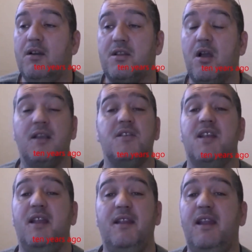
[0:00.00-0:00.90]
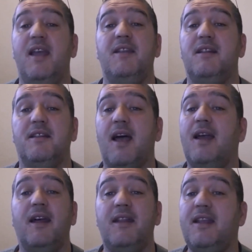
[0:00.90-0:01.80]
It's like I said, at the end of the
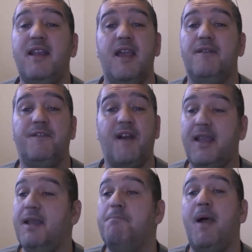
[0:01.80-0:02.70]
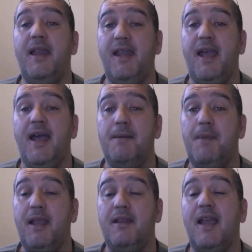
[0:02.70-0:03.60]
day, they didn't get a fucking penny out of
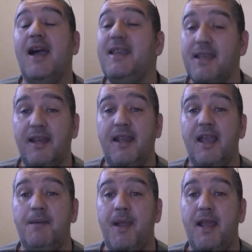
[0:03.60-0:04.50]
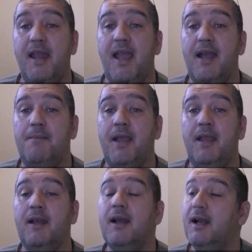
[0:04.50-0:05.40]
me. They ain't going to get a penny out of me.